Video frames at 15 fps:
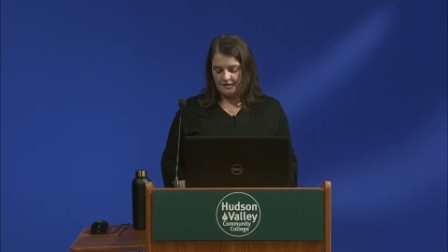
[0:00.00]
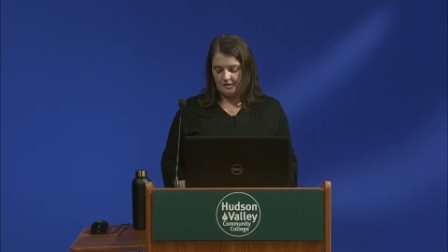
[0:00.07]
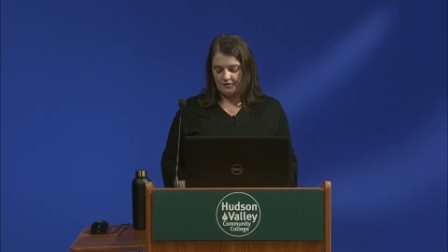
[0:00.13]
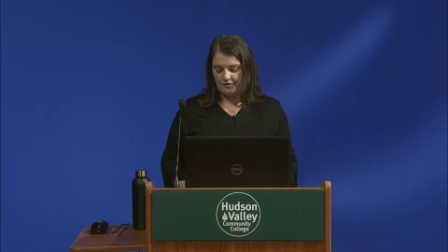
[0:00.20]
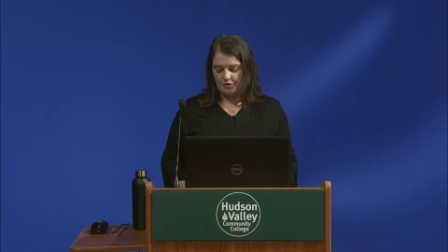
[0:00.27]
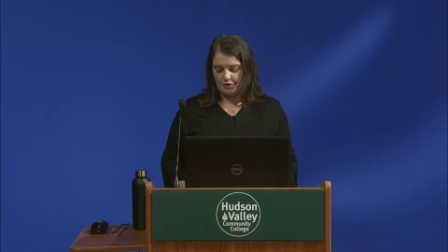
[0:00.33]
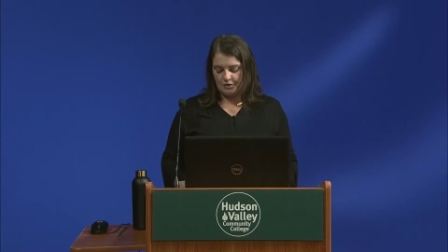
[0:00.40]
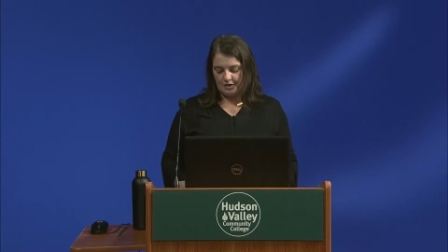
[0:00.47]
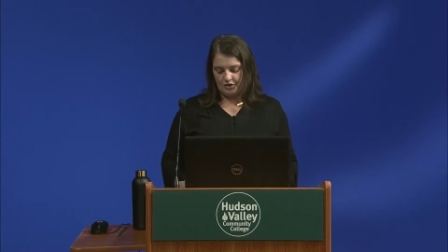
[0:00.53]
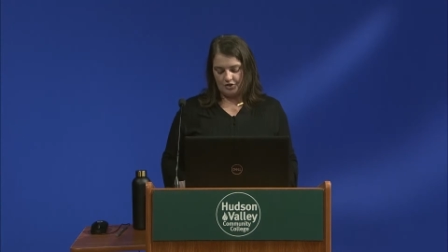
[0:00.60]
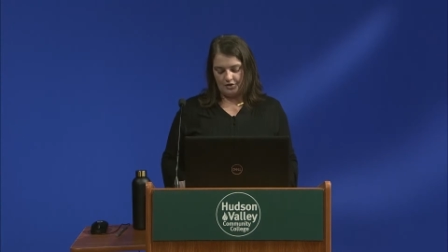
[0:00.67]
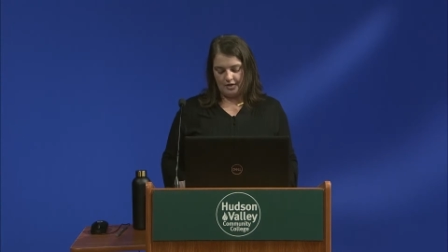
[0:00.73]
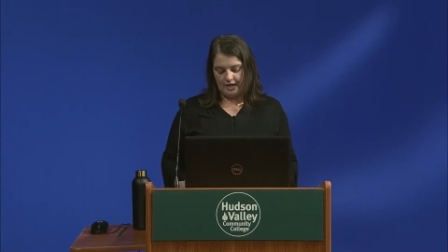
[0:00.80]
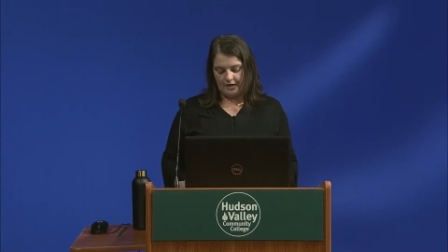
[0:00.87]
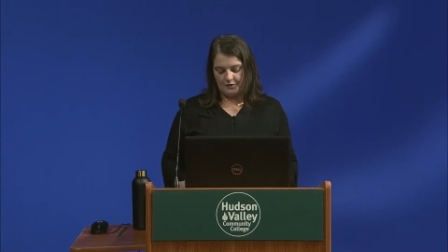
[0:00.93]
of a
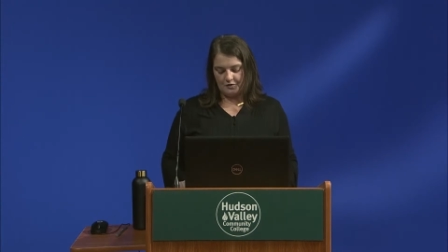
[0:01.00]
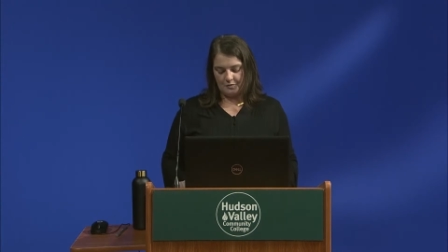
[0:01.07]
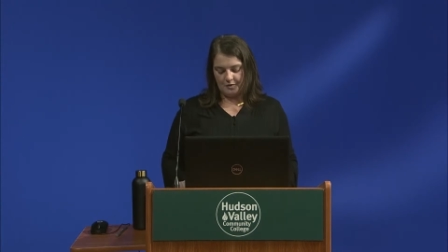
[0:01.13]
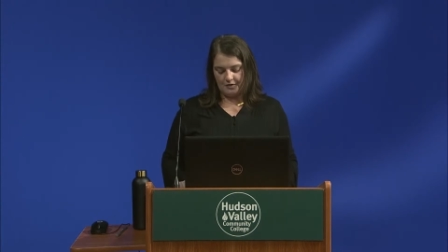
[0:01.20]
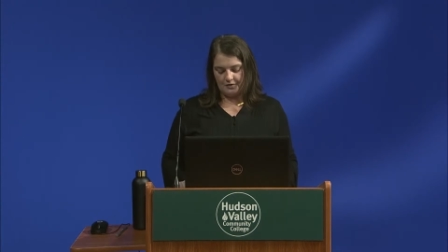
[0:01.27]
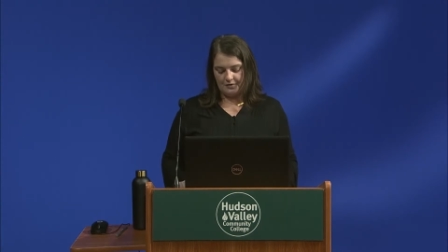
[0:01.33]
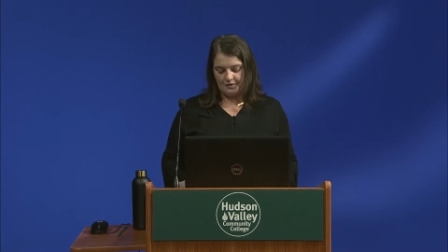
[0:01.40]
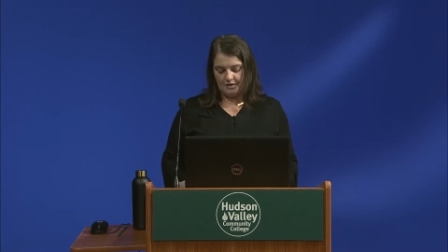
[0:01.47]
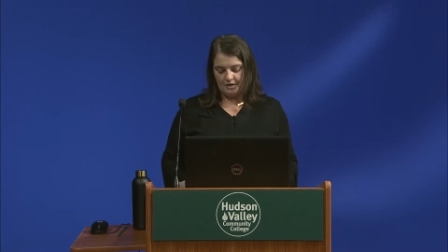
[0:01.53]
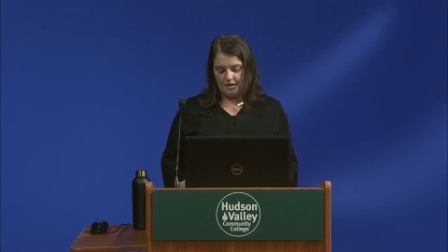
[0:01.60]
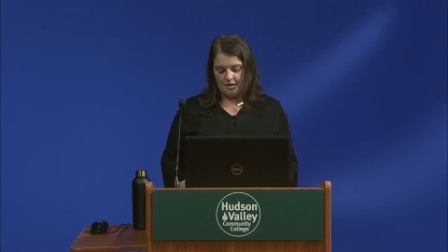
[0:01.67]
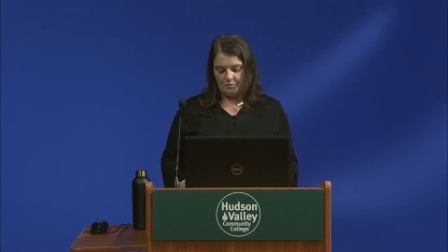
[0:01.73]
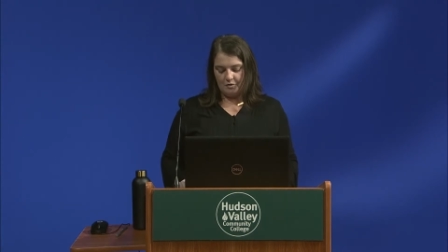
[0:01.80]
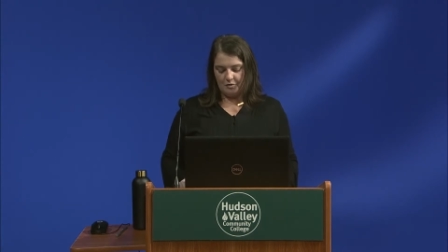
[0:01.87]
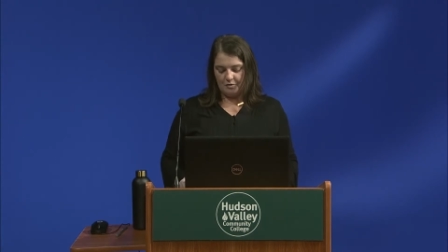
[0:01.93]
traditional house build,
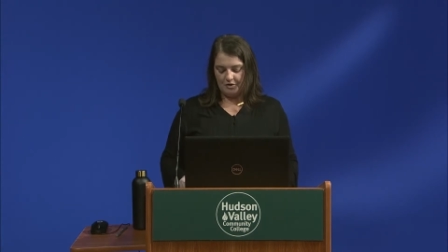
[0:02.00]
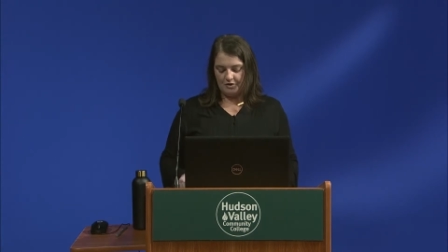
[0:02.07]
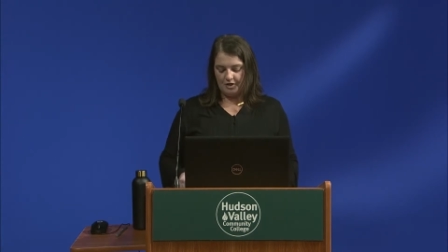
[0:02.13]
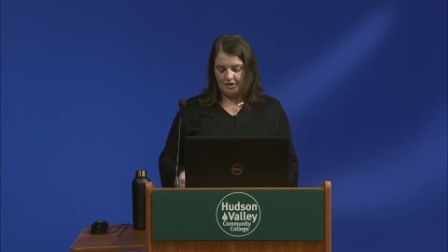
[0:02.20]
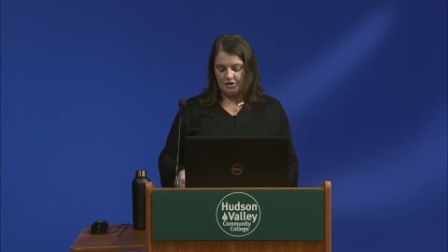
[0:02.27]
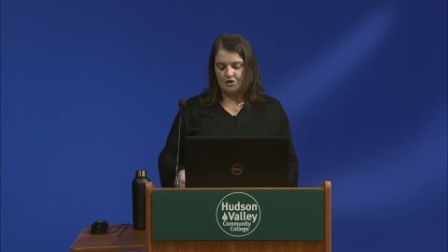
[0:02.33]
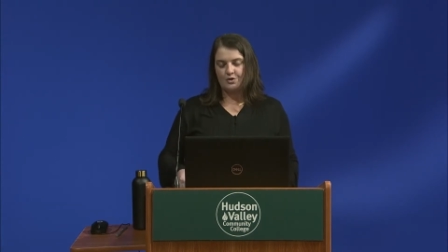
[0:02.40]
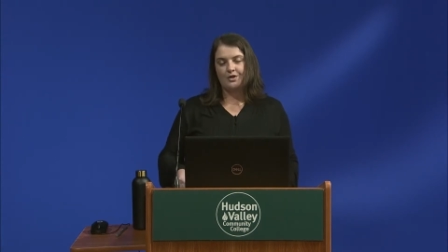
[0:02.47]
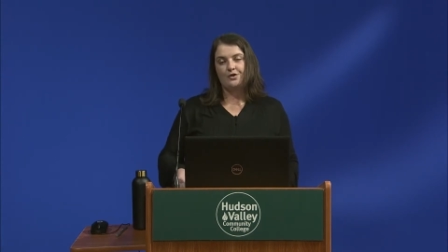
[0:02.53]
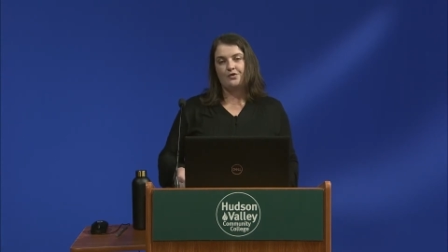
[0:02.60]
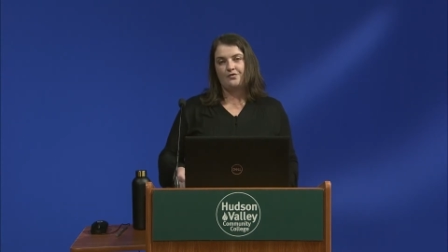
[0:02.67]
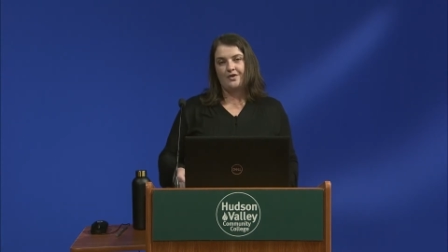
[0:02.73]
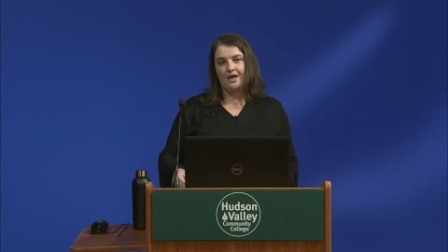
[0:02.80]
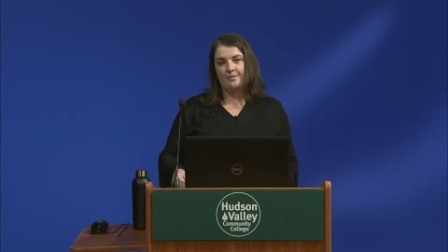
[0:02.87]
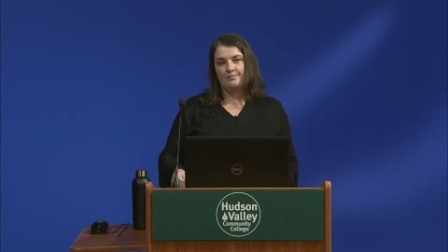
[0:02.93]
but build on a trailer
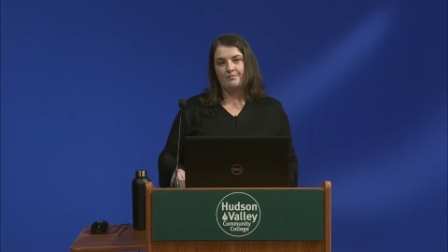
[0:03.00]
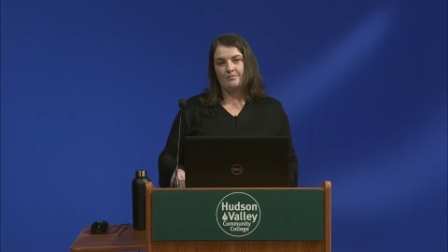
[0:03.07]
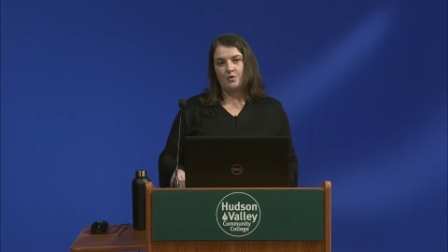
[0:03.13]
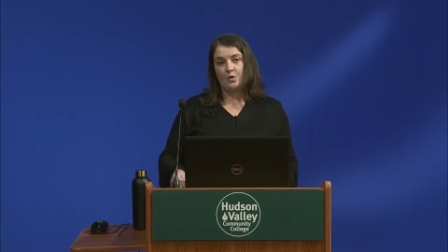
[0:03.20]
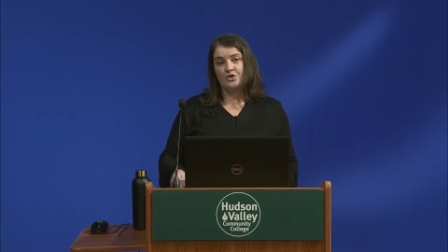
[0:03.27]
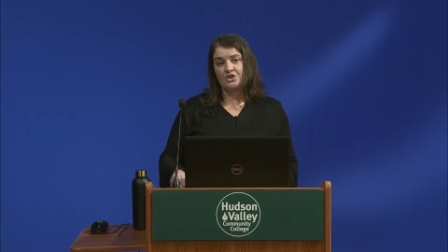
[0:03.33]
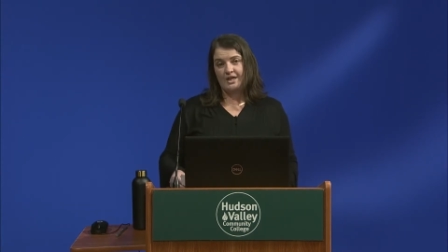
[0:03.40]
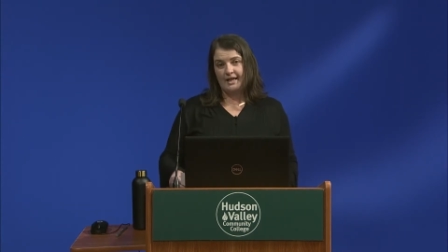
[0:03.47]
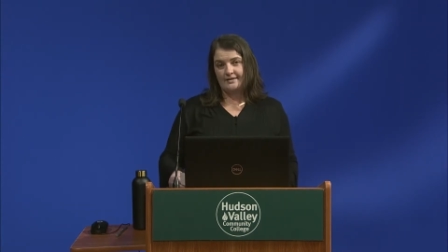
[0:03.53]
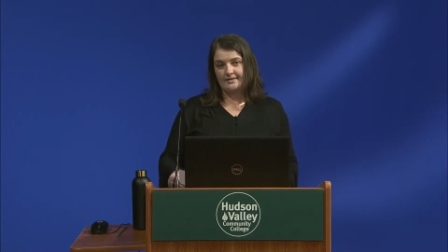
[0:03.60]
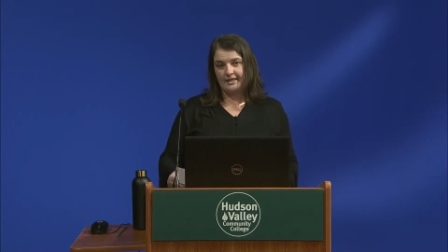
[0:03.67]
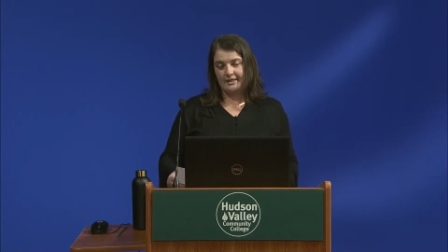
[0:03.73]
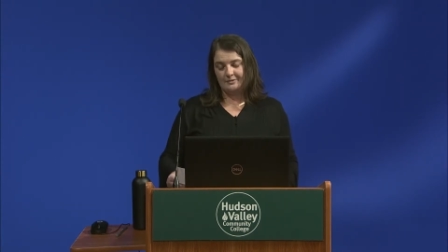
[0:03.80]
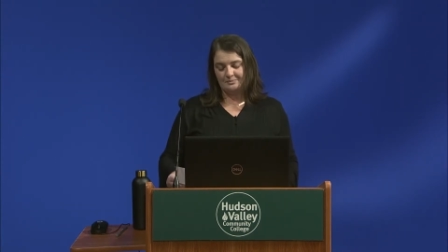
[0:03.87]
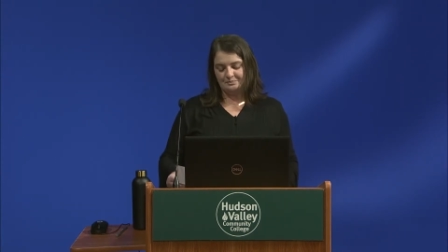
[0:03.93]
frame or
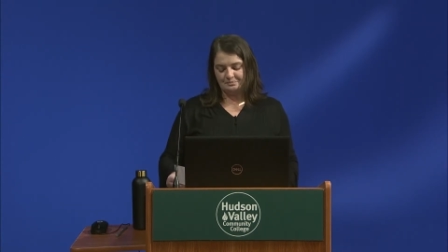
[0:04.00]
chassis.